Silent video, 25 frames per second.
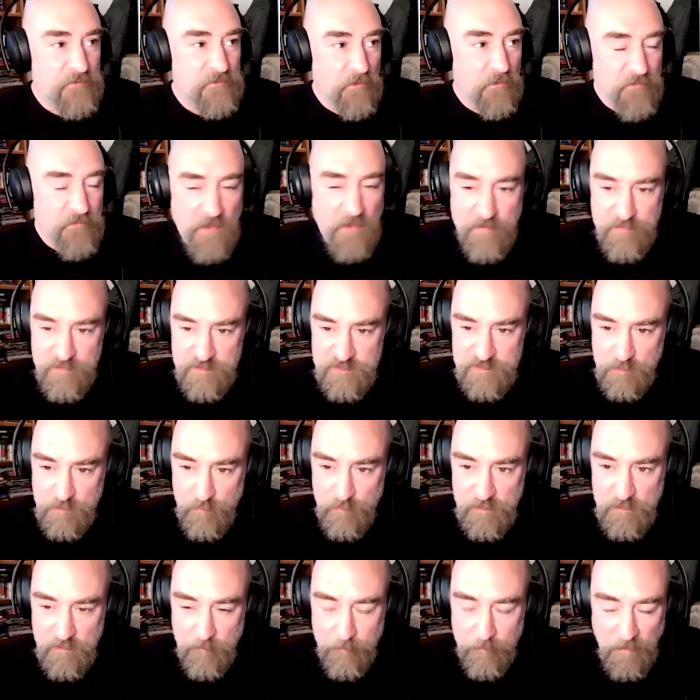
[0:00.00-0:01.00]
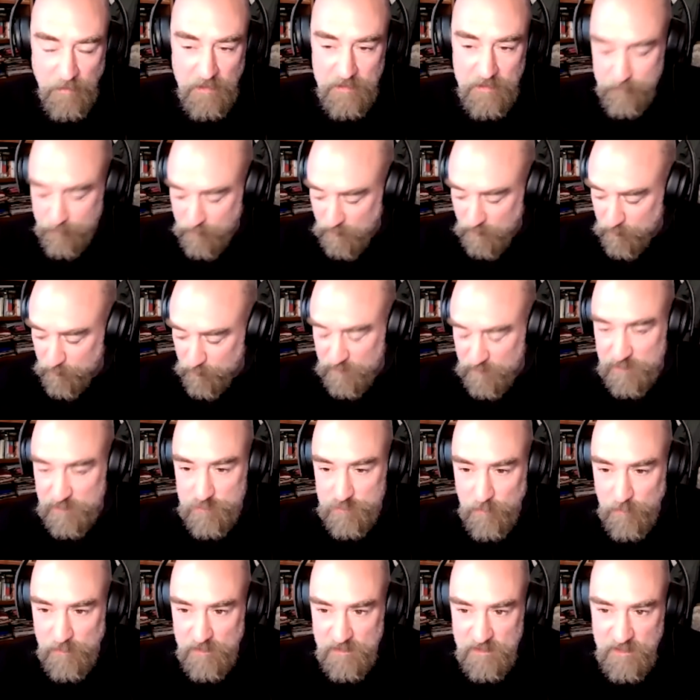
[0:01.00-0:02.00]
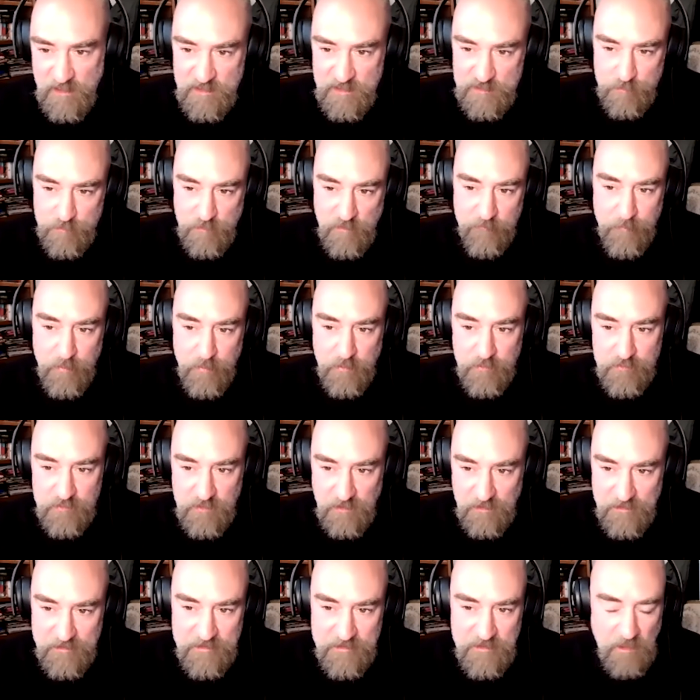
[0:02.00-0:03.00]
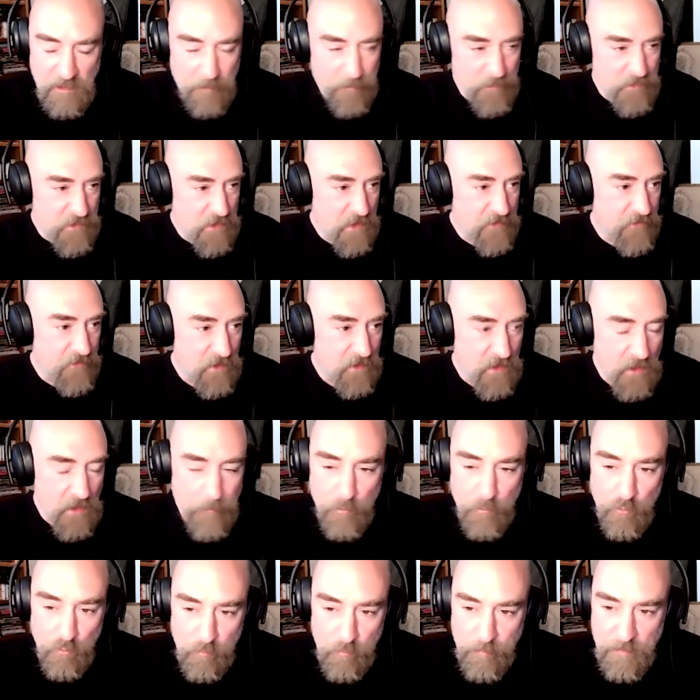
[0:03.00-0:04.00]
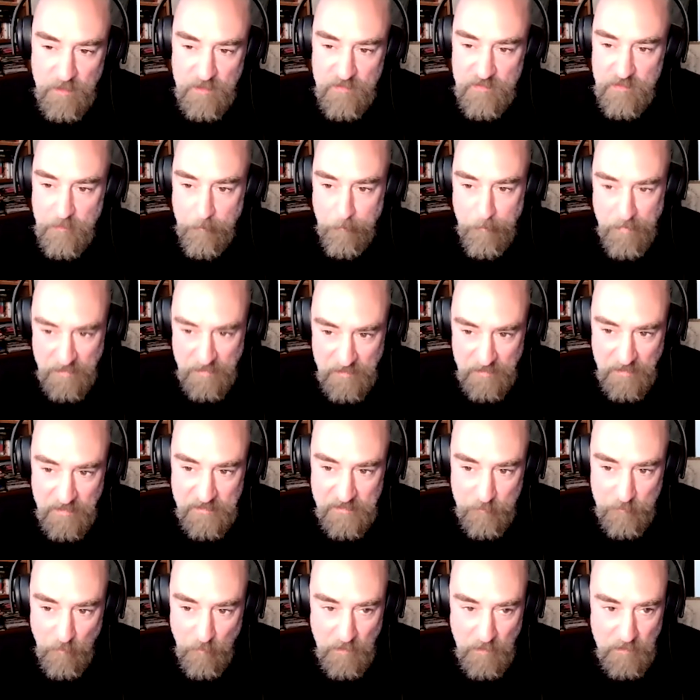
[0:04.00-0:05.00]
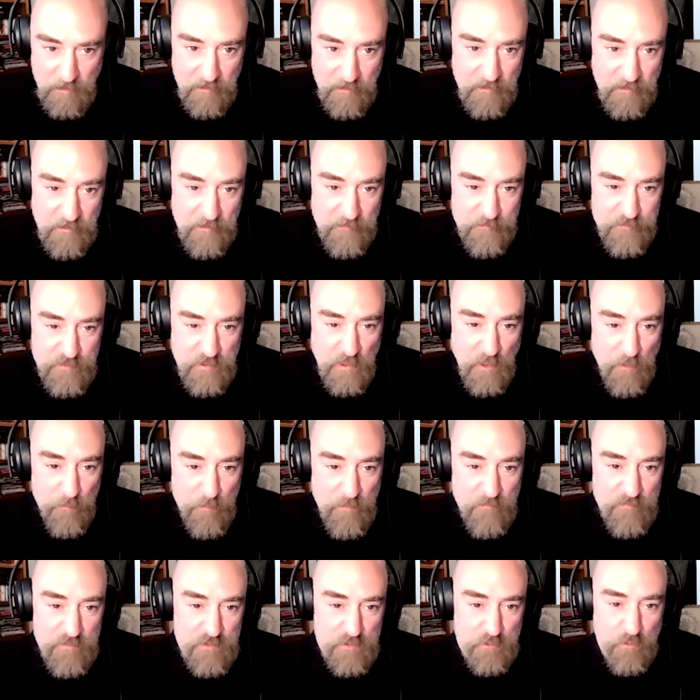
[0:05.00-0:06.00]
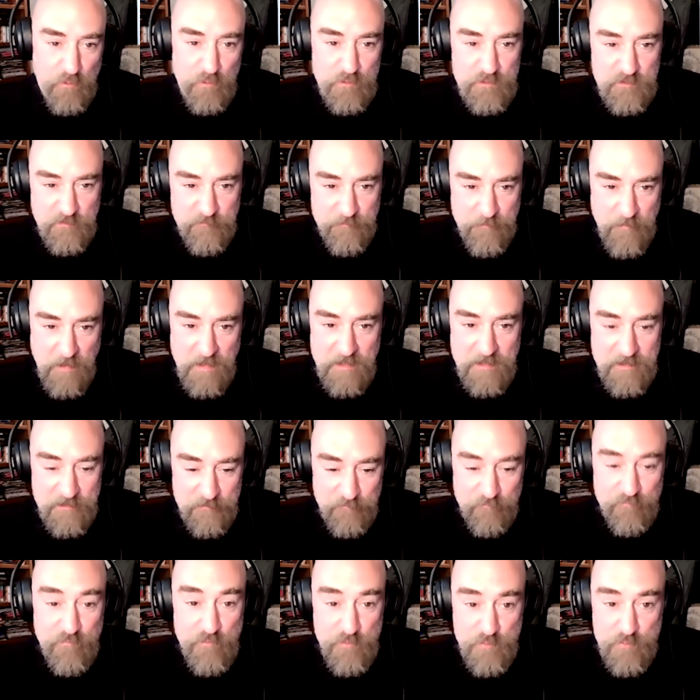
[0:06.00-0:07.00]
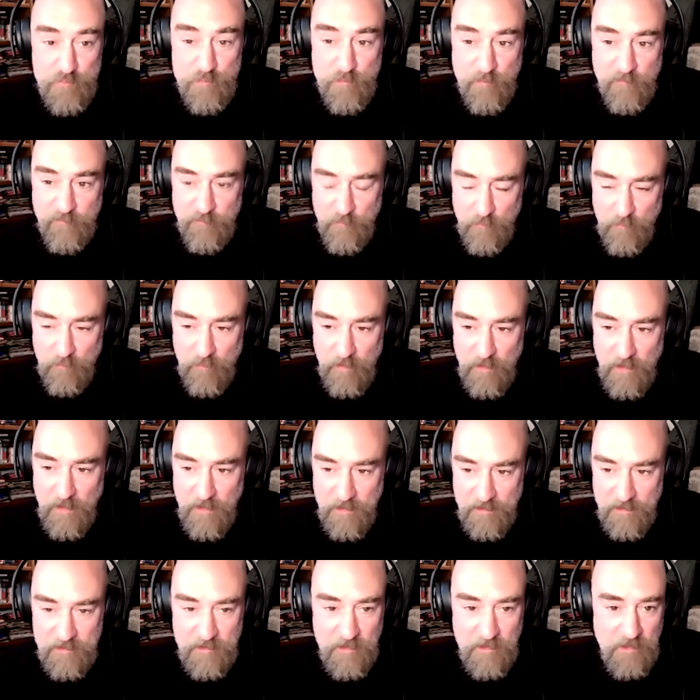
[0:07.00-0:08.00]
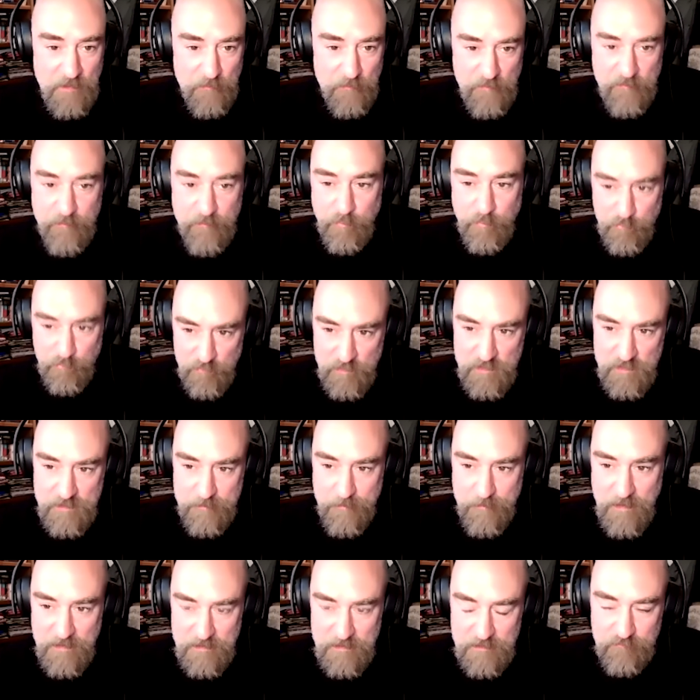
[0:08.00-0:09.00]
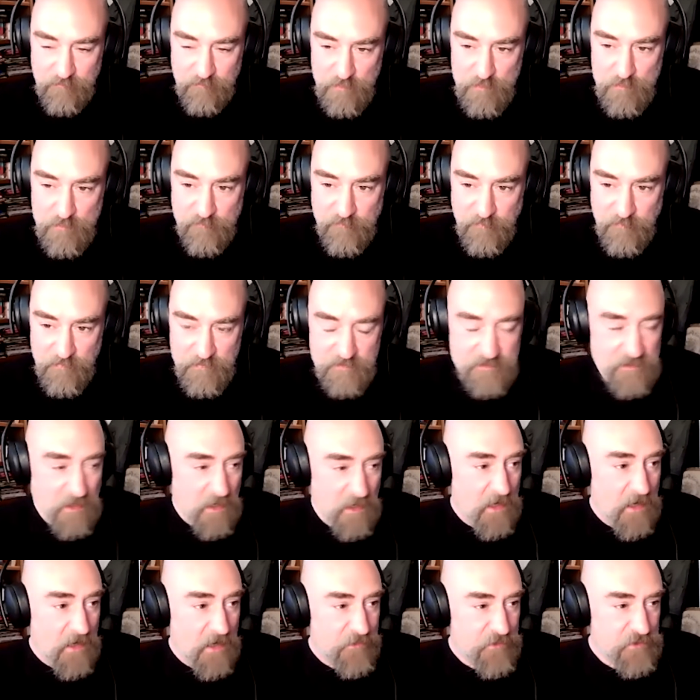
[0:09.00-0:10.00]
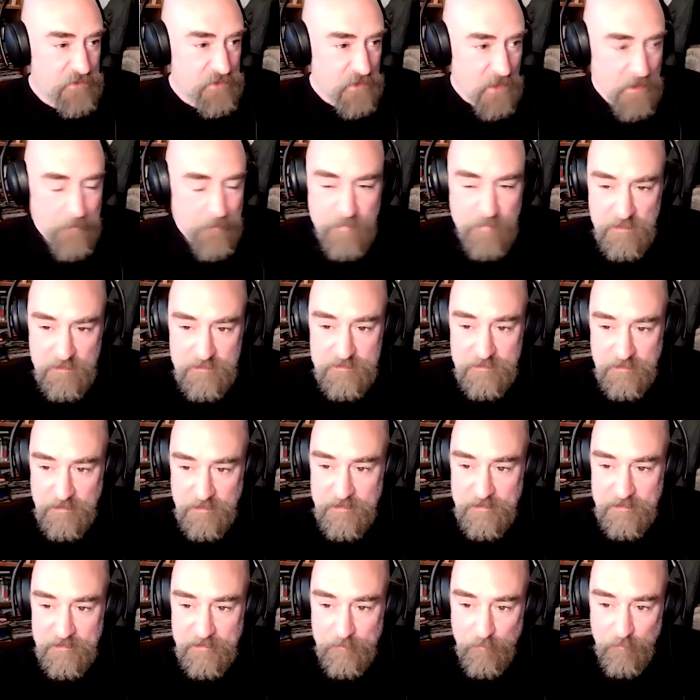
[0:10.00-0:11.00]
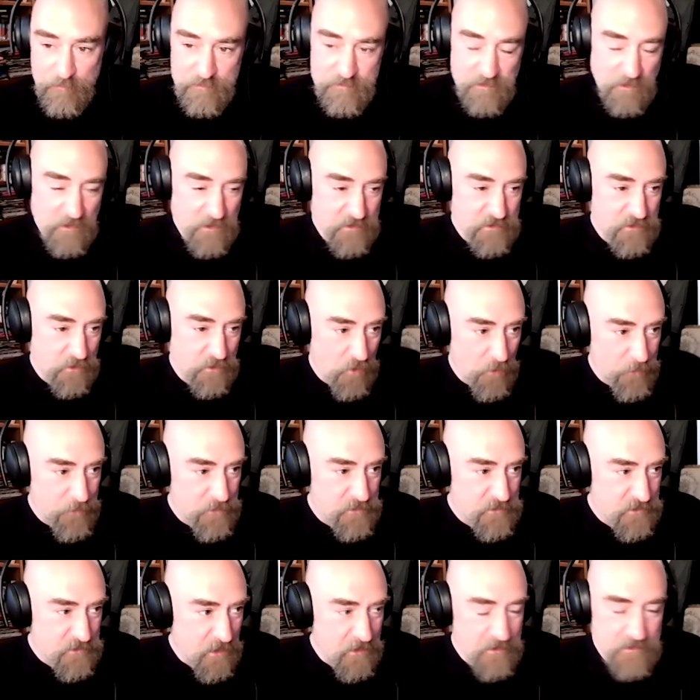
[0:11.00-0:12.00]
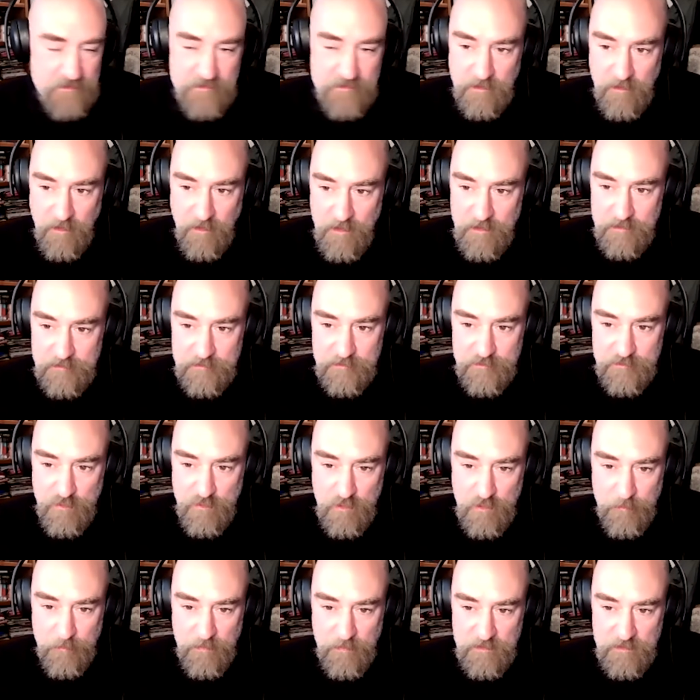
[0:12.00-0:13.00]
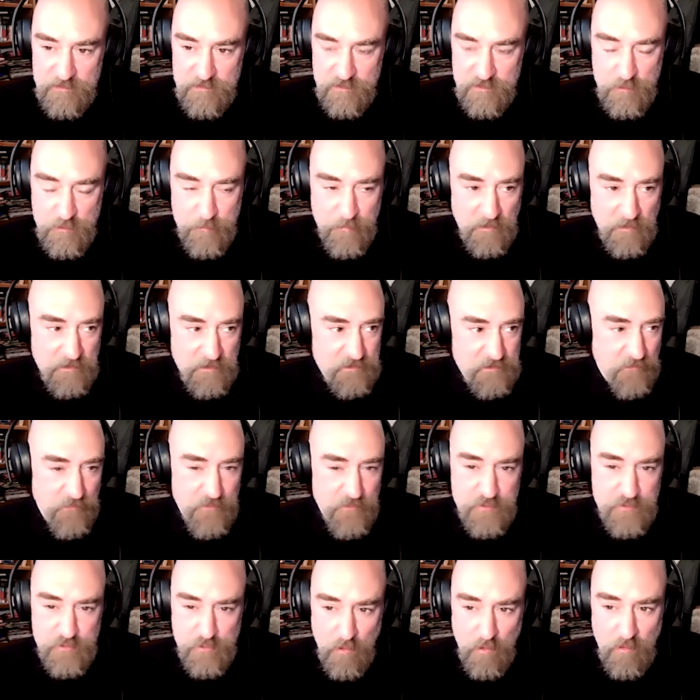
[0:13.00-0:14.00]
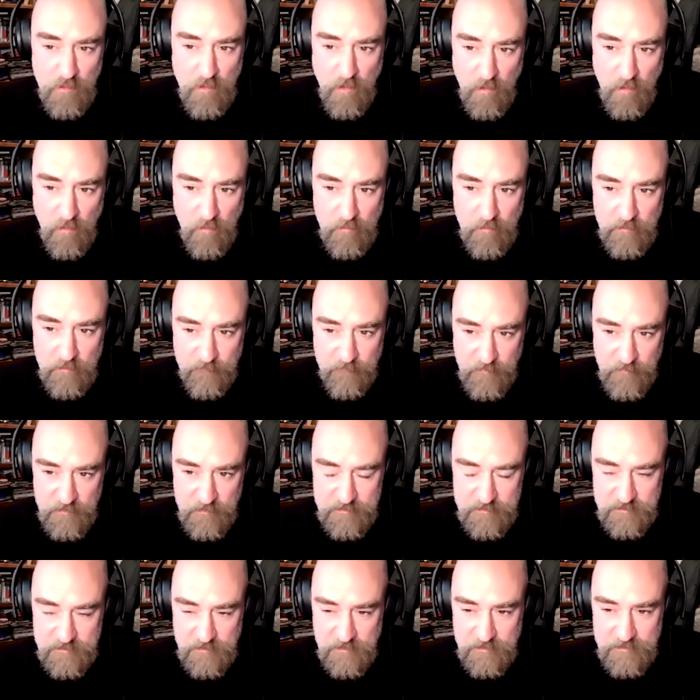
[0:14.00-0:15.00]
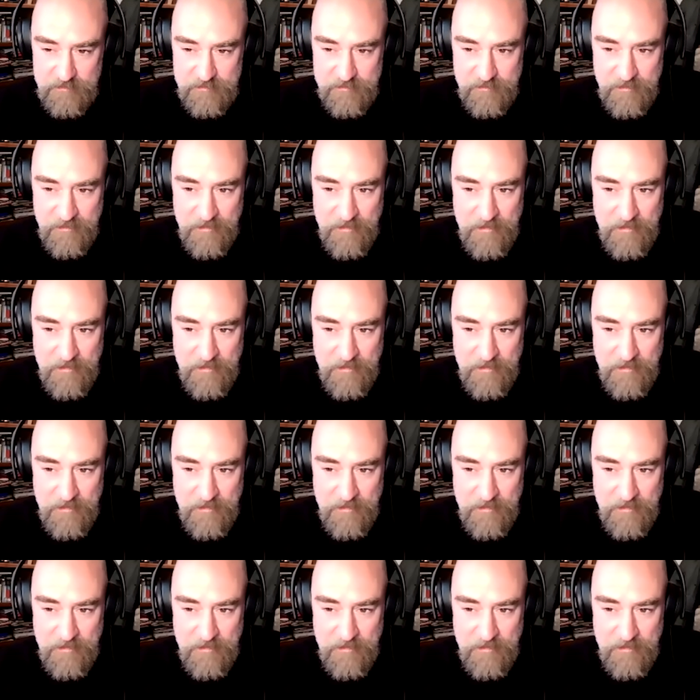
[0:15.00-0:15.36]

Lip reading: of then is that within 20 years, we'd have put the League Cup and the FA Cup all but in the bin anyway. So we've sort of made room for it. We've pre-made room for this. The Champions League was, as Klopp has said, is a kind of European Super League. So the shock horror of this is,